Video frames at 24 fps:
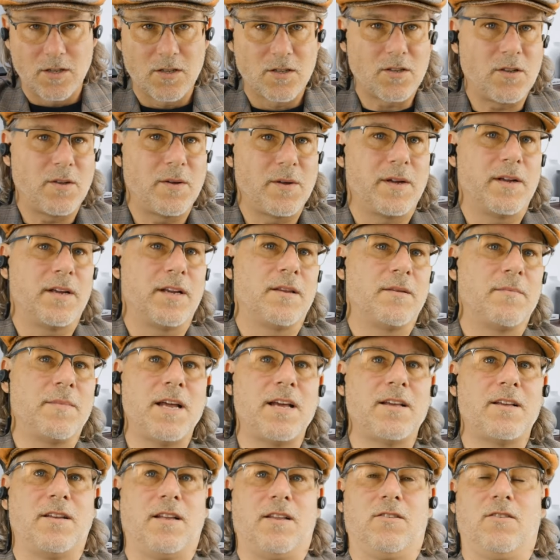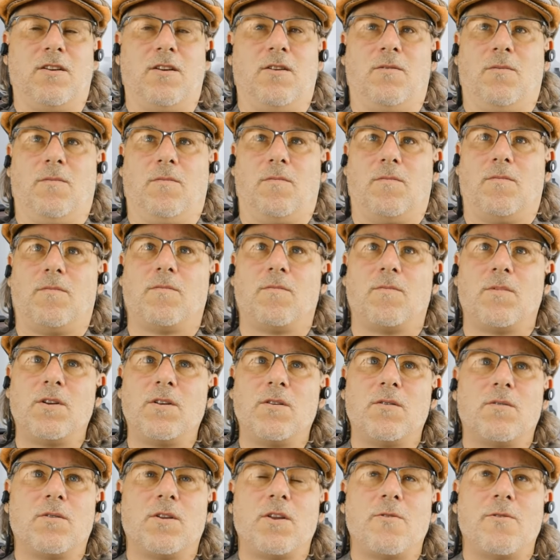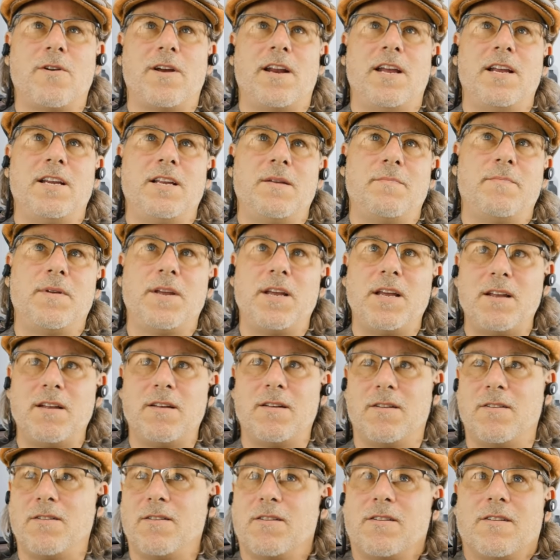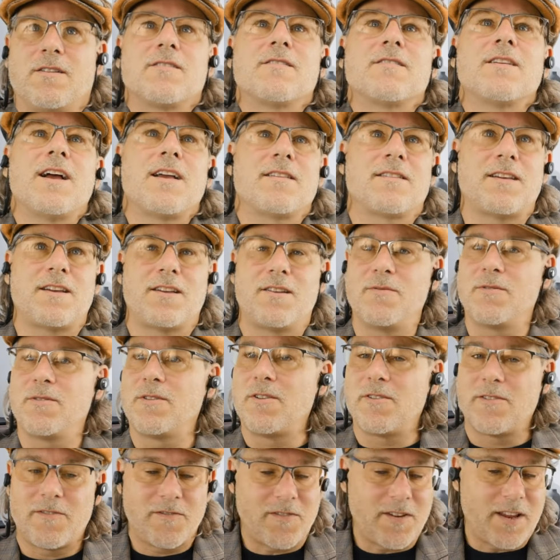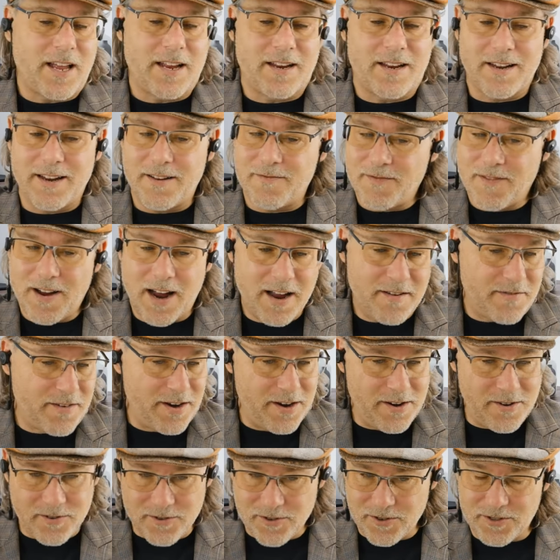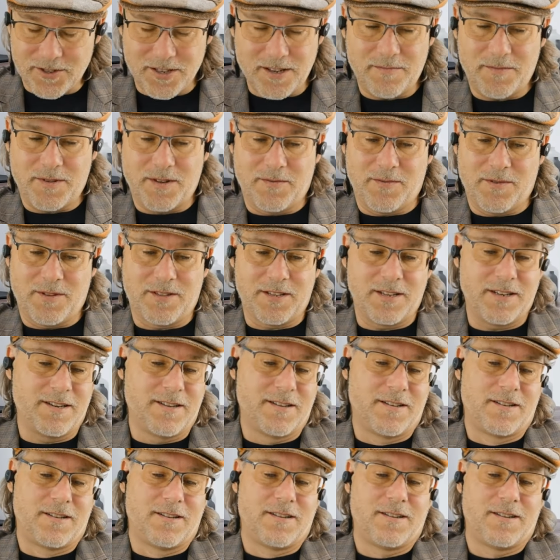So uh, let me. Ask, so when you were at ADP, it sounds like you were there for like five years or something. Was it?